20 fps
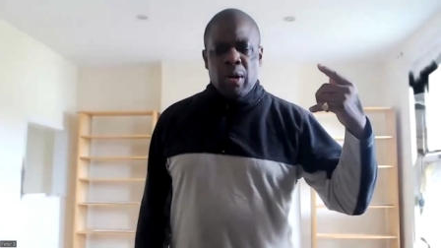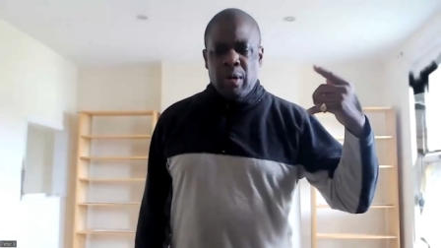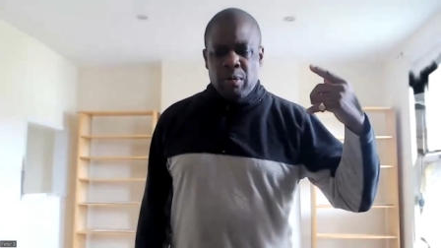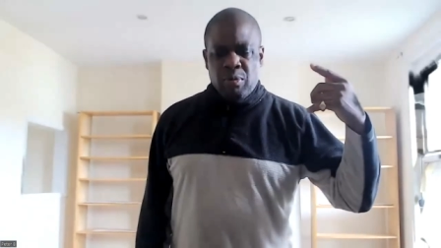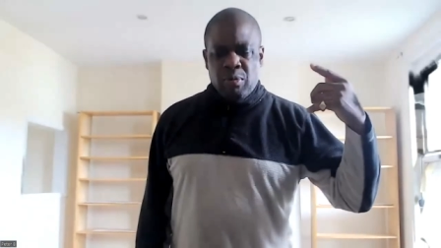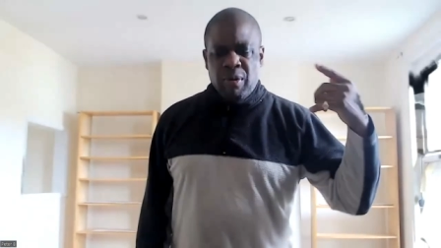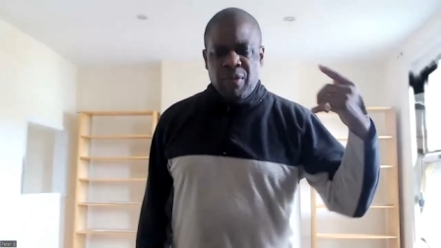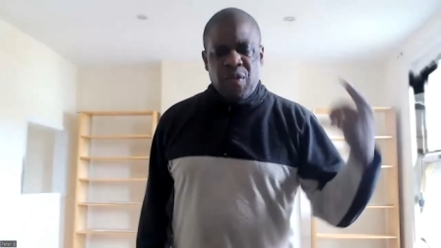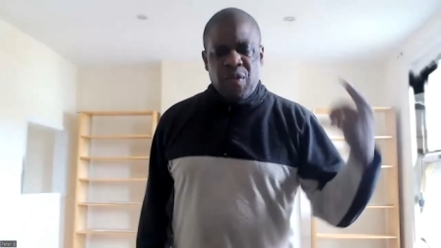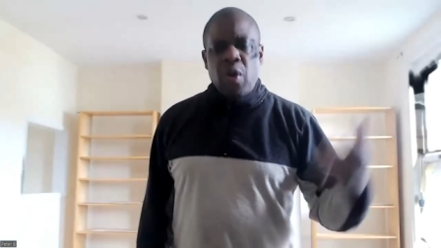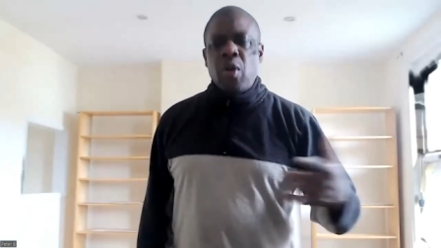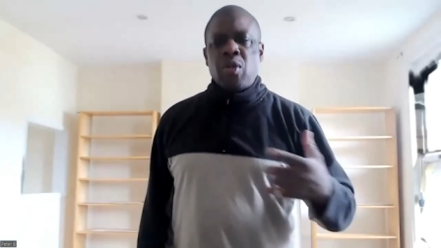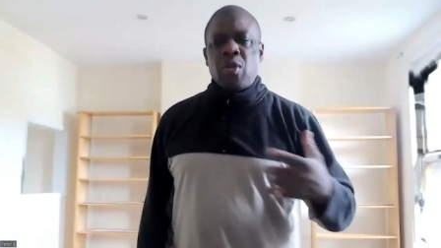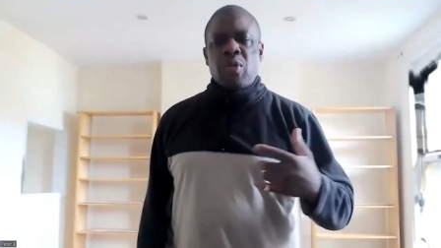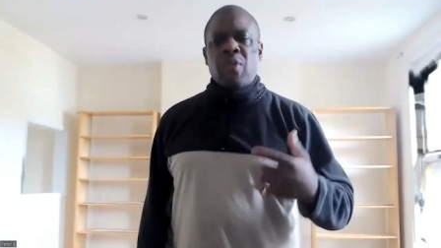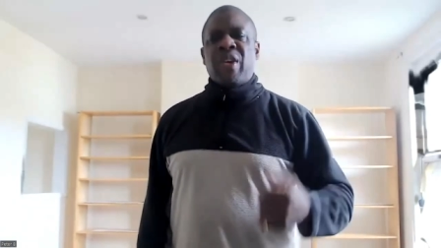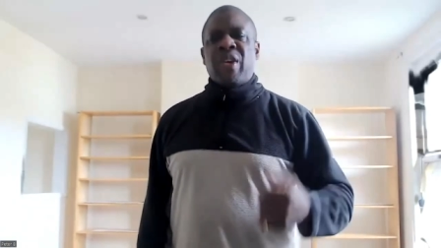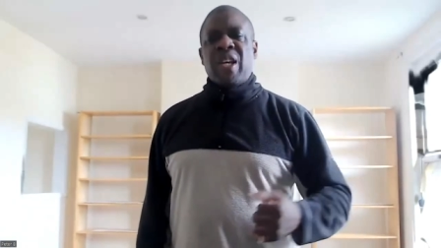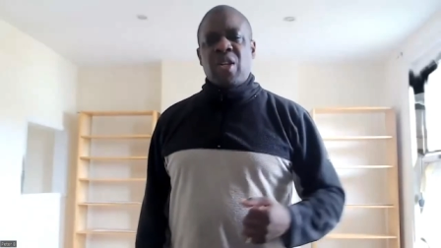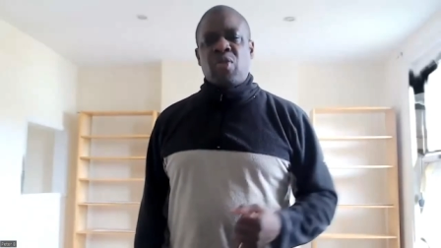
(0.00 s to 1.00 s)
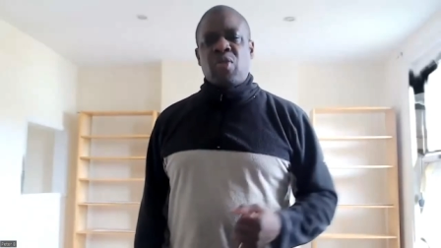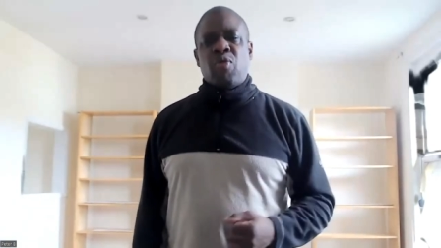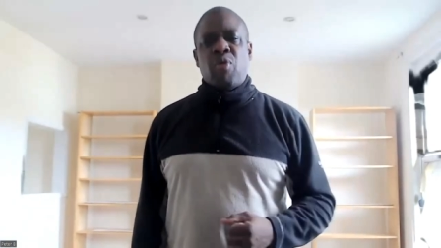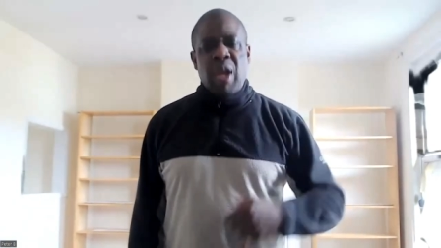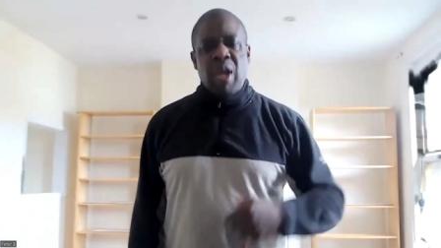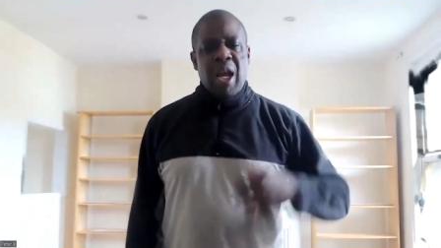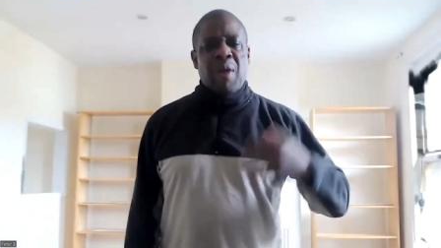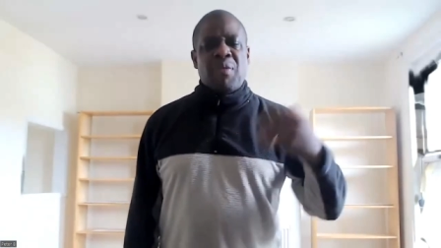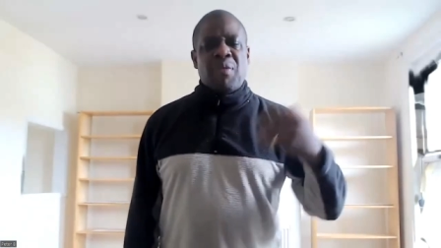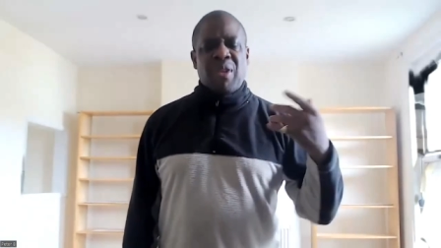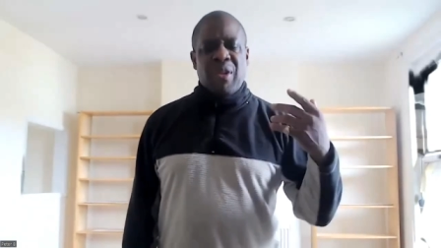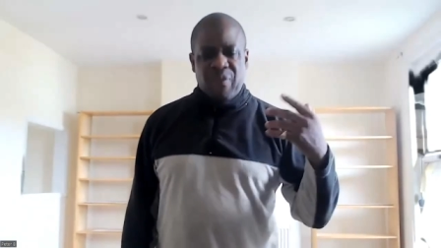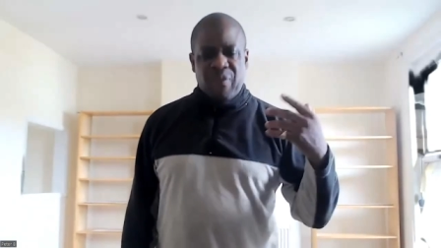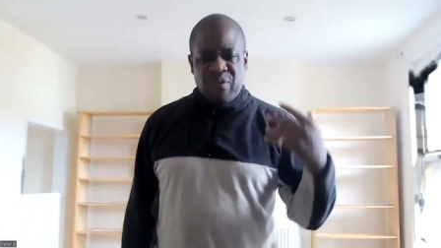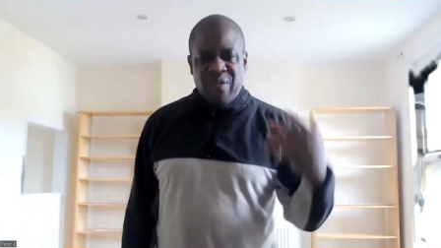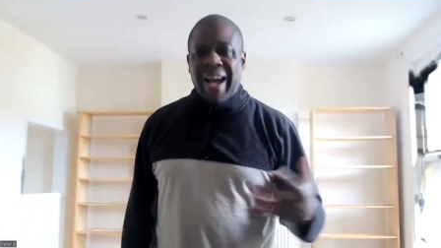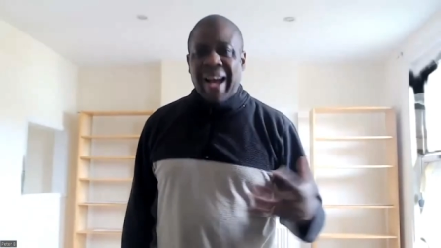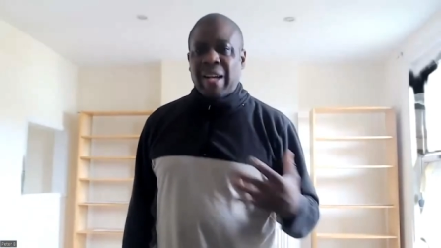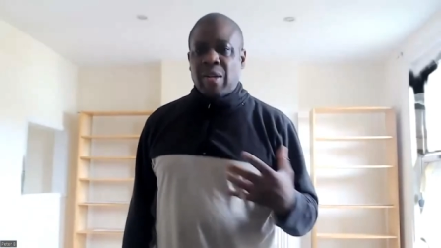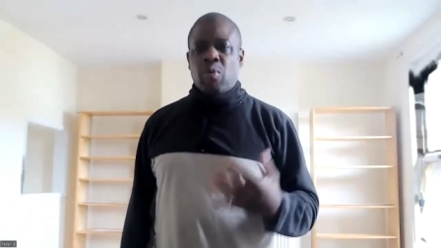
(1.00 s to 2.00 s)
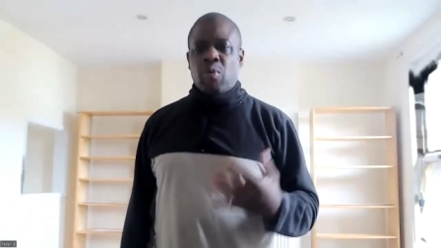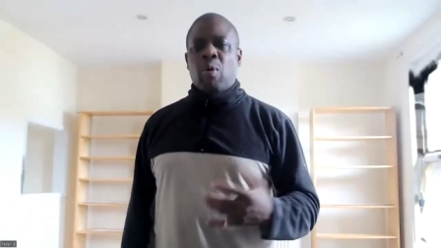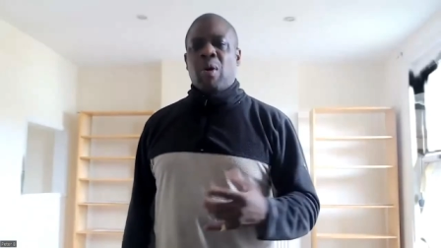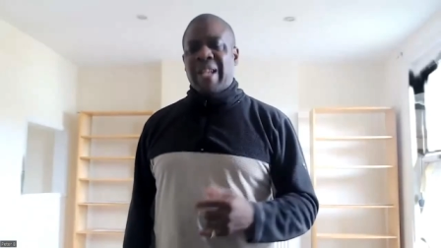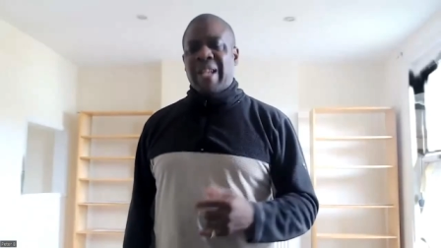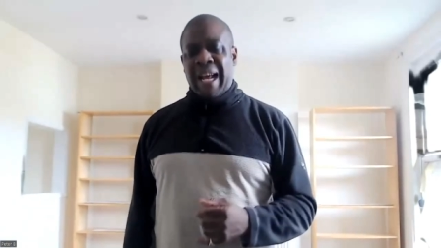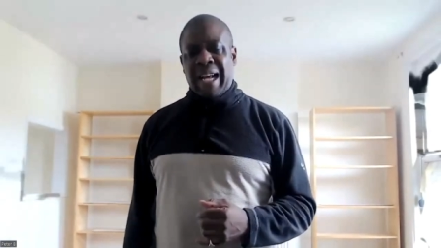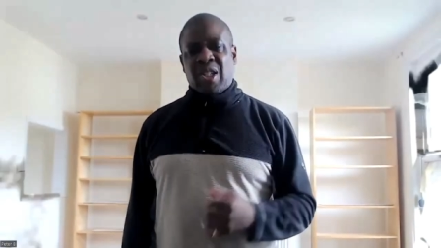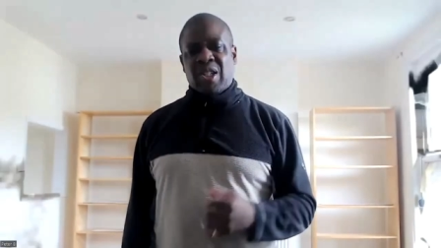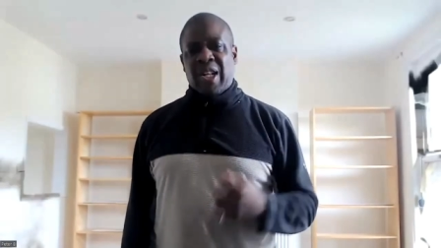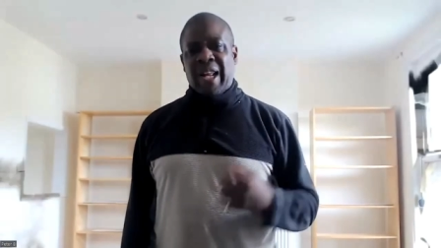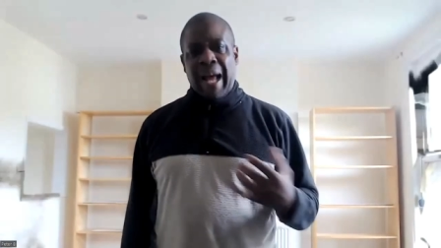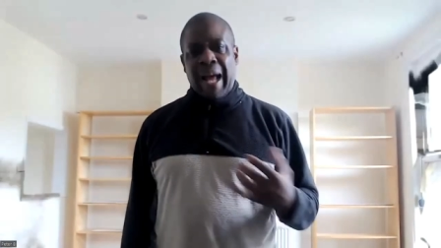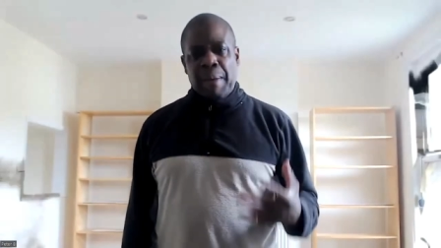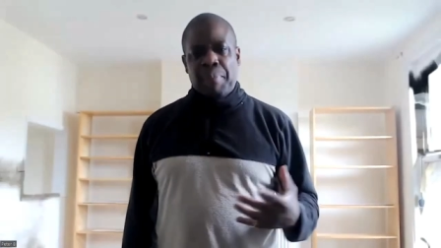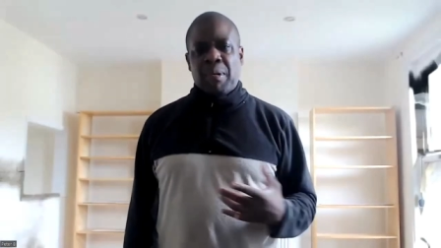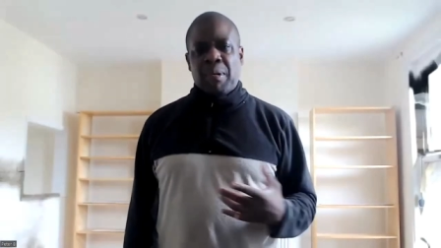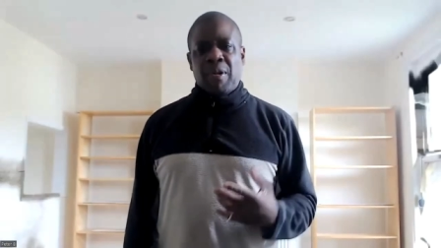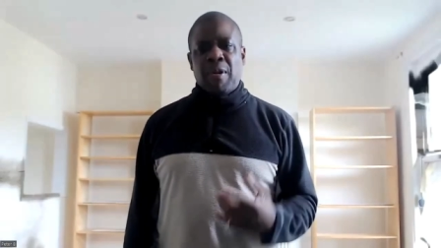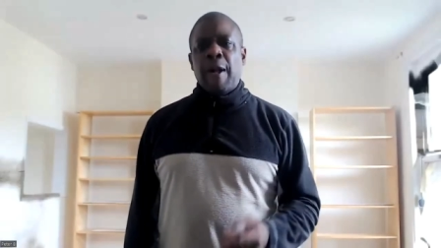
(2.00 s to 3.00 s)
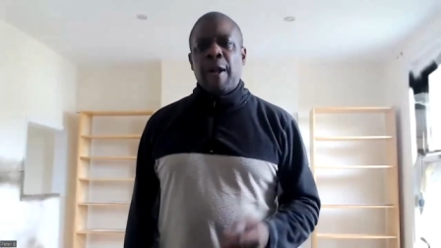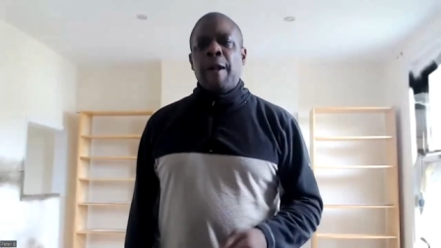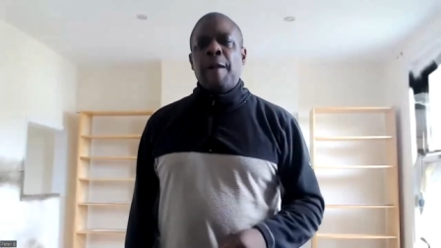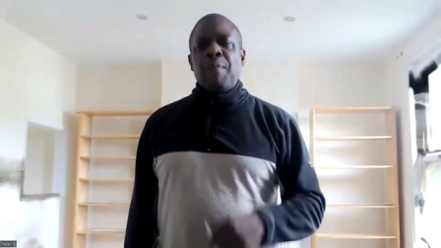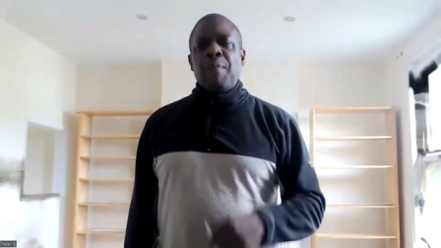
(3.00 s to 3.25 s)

a reverse of history and the facts, what had actually happened,